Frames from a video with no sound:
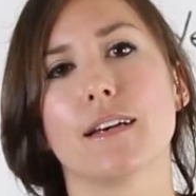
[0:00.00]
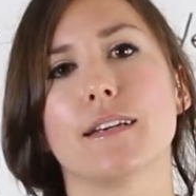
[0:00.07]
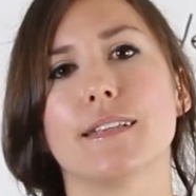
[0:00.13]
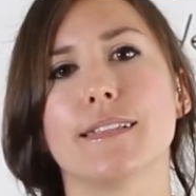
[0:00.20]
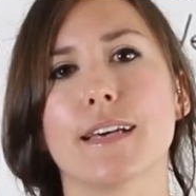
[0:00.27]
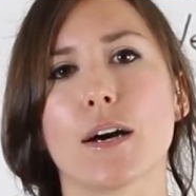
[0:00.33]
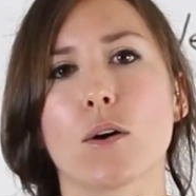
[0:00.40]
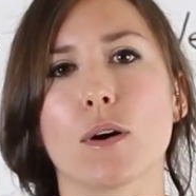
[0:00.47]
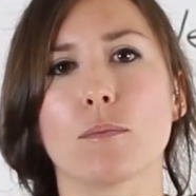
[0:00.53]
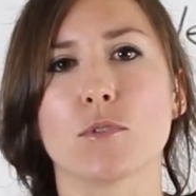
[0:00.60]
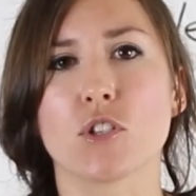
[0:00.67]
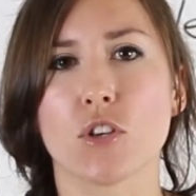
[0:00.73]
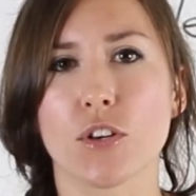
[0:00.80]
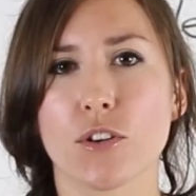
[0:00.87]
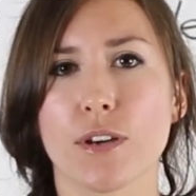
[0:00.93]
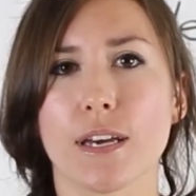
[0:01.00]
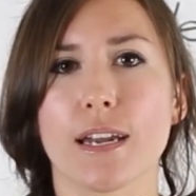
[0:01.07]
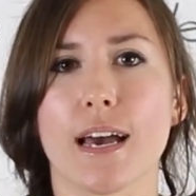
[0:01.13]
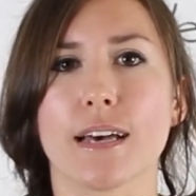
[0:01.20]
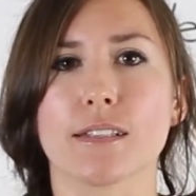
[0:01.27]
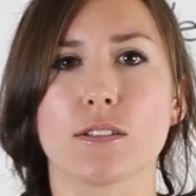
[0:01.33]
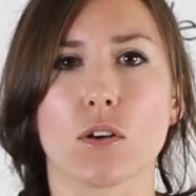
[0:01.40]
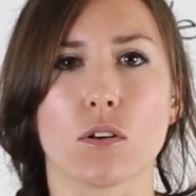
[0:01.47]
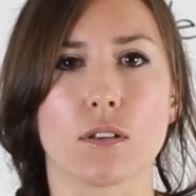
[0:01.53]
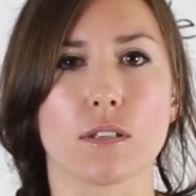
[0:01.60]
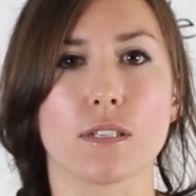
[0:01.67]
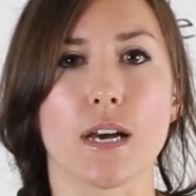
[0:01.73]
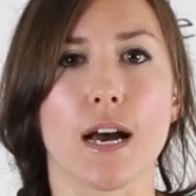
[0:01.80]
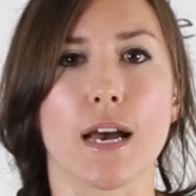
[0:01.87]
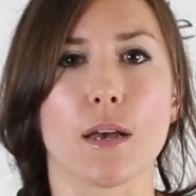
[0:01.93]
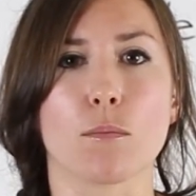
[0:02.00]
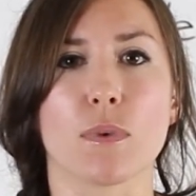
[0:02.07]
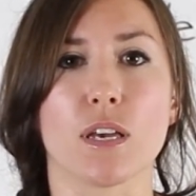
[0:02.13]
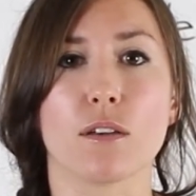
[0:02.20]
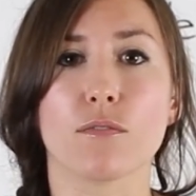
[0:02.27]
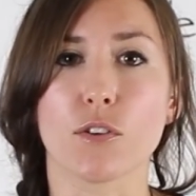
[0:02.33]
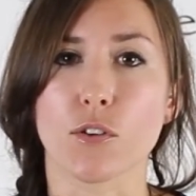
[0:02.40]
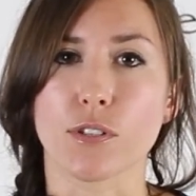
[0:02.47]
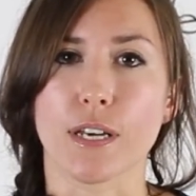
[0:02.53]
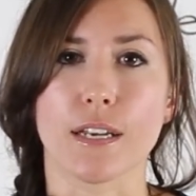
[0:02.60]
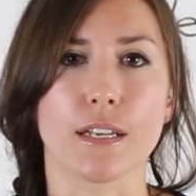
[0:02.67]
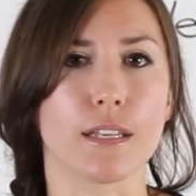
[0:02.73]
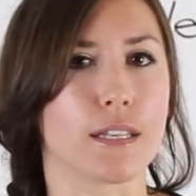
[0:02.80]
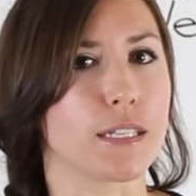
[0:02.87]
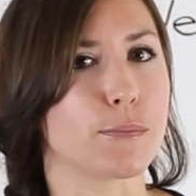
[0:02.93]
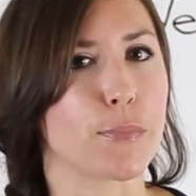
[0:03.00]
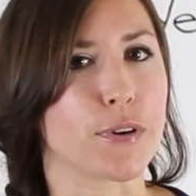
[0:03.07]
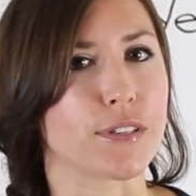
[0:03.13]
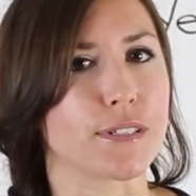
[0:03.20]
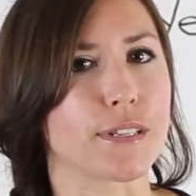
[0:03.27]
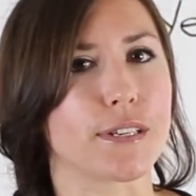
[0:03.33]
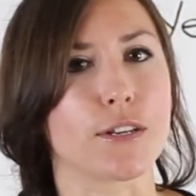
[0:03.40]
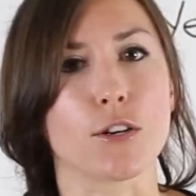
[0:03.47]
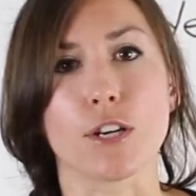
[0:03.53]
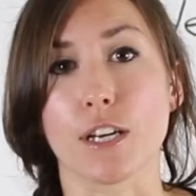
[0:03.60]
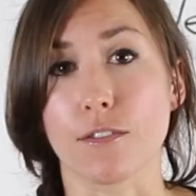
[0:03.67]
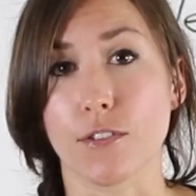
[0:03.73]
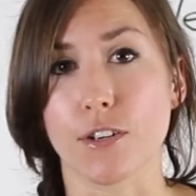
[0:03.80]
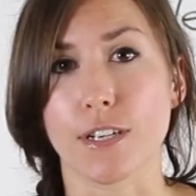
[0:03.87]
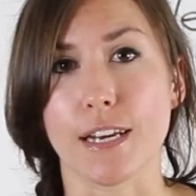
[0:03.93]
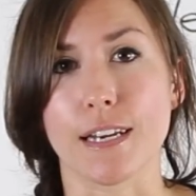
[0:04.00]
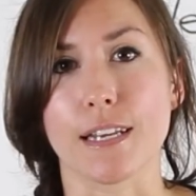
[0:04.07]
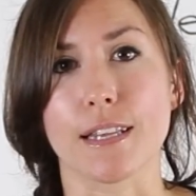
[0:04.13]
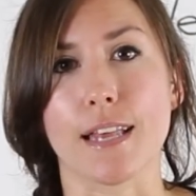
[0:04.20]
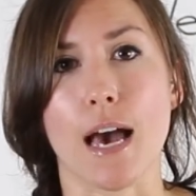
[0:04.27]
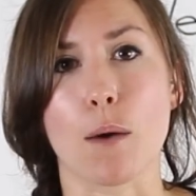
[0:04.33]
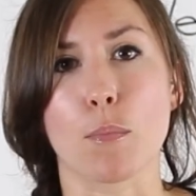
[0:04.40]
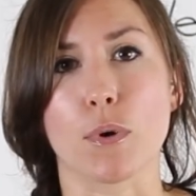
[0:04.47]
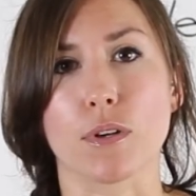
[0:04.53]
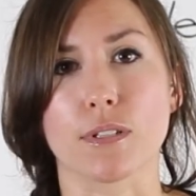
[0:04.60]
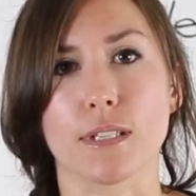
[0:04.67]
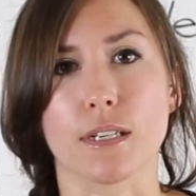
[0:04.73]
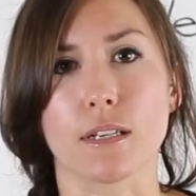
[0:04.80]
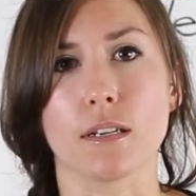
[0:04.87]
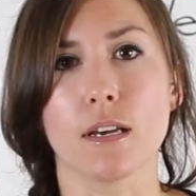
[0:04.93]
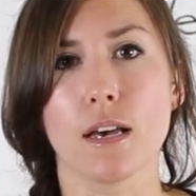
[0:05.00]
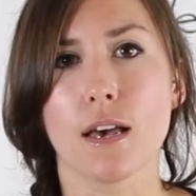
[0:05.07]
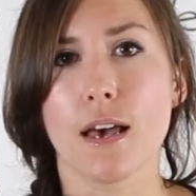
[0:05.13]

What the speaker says: So I'm sure you get asked all the time if you're dating this person or if you're dating that person.